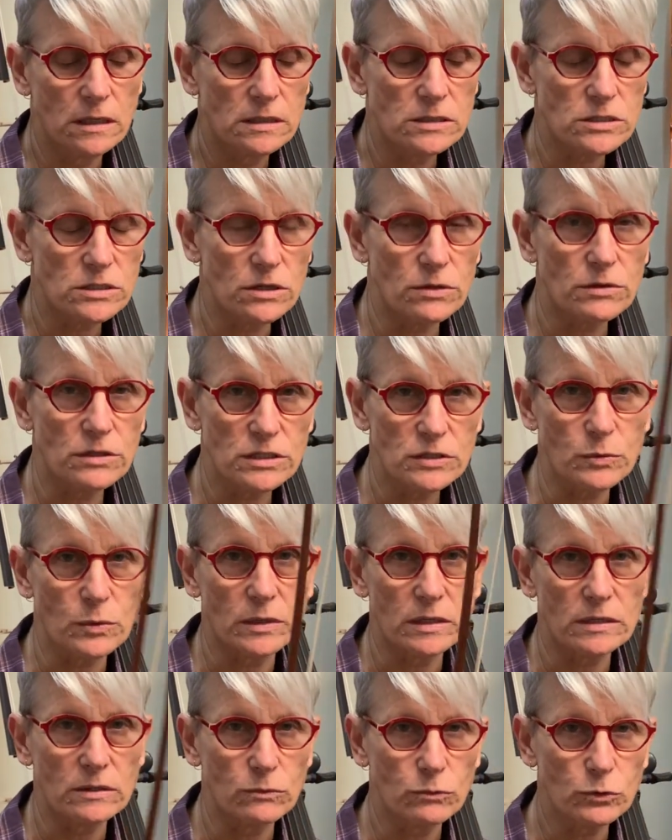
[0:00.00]
So this
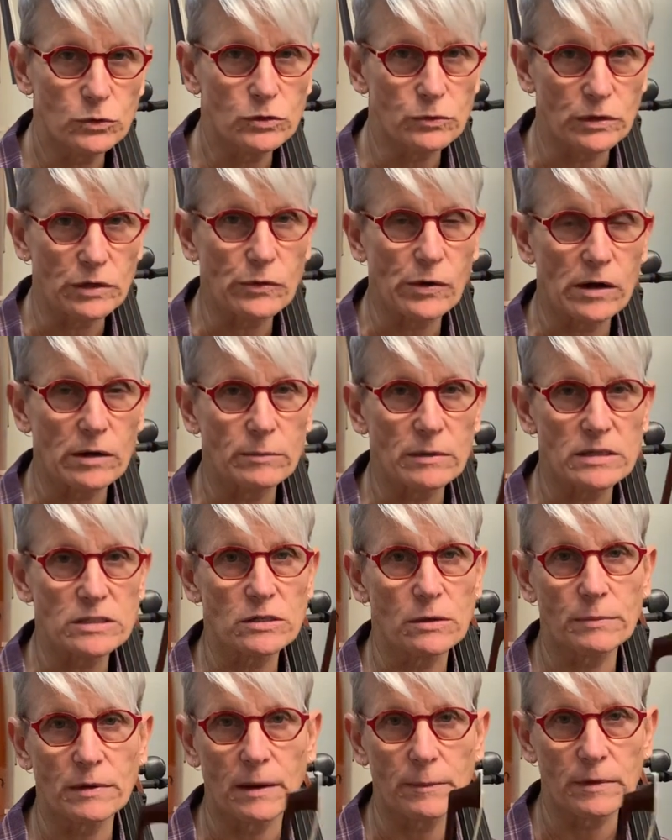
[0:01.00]
one would require
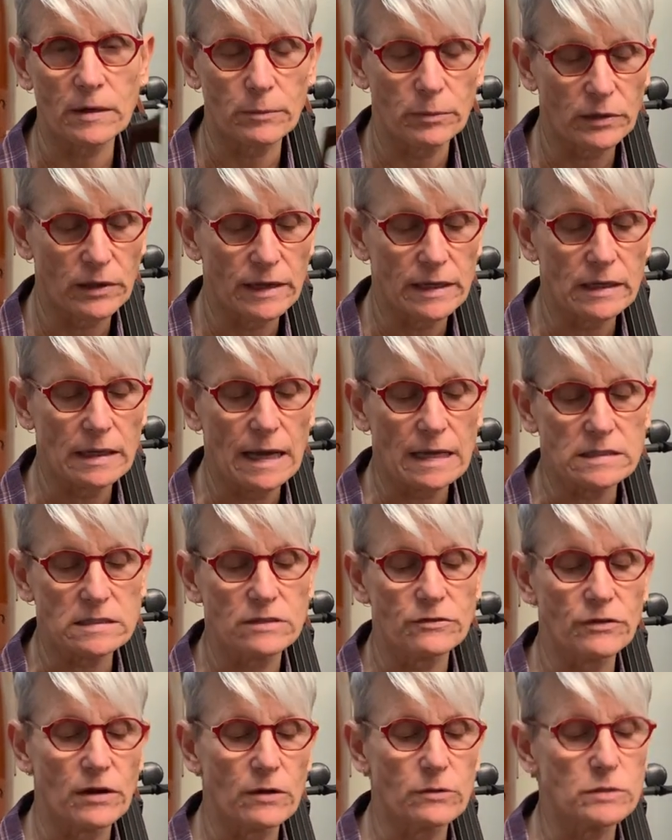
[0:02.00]
muscle, but I'm gonna play it as
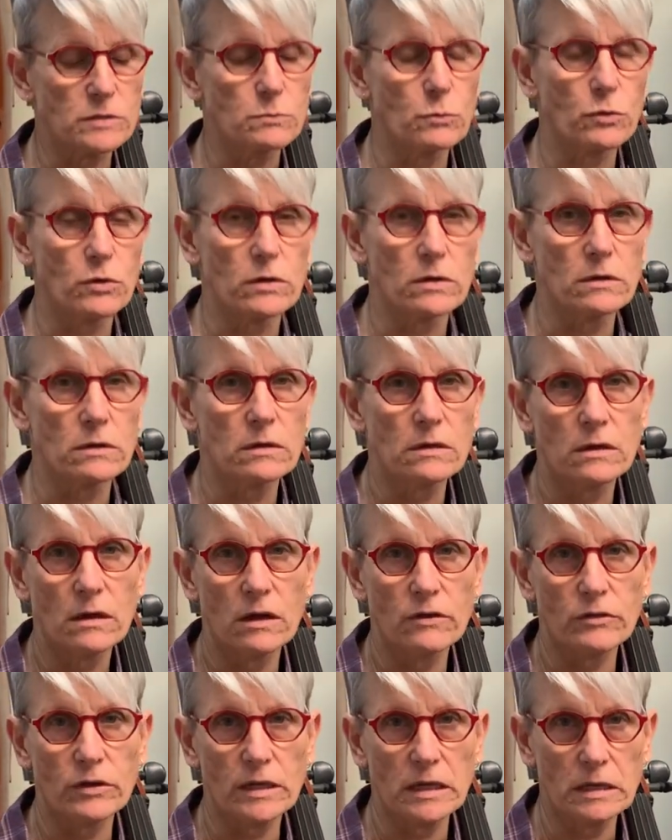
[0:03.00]
if I was more
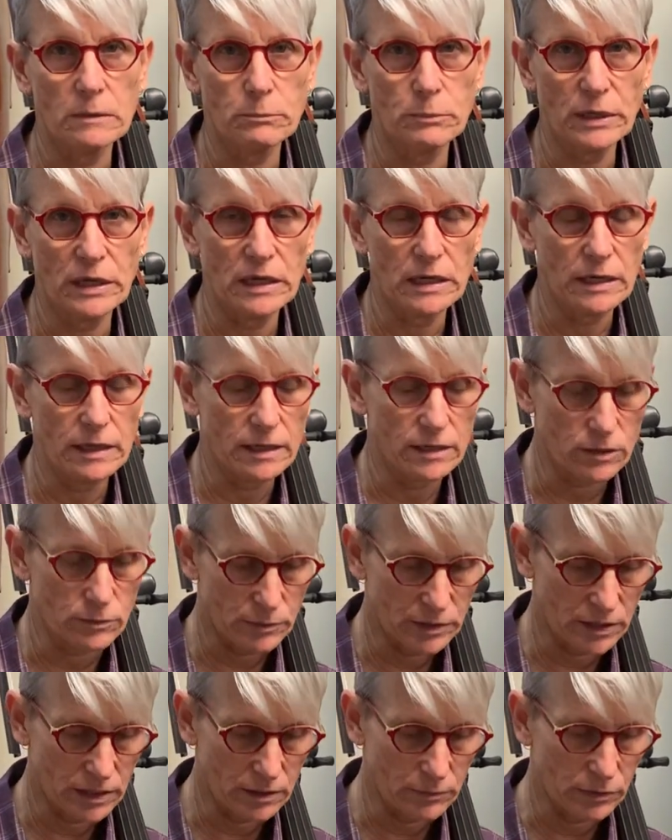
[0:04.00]
of a beginning
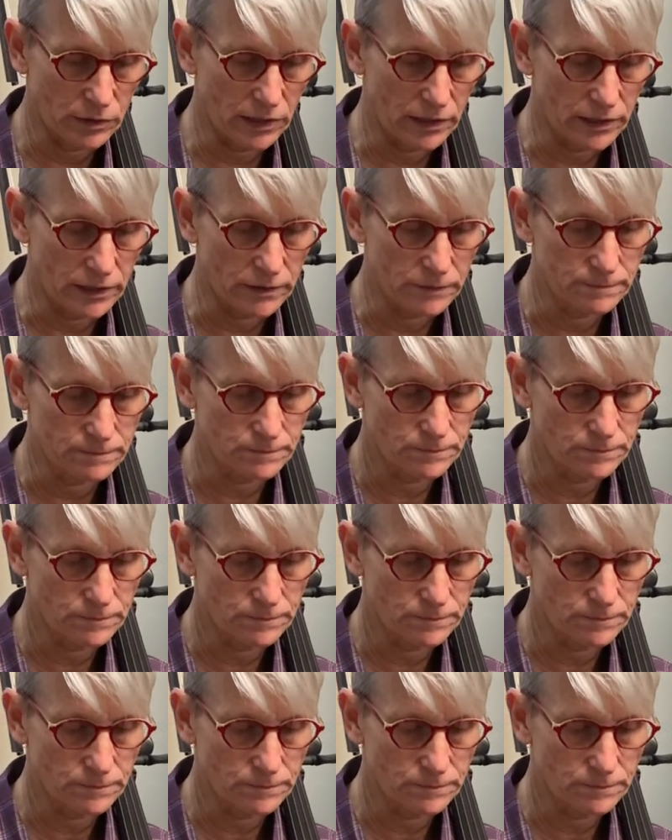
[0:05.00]
intermediate player.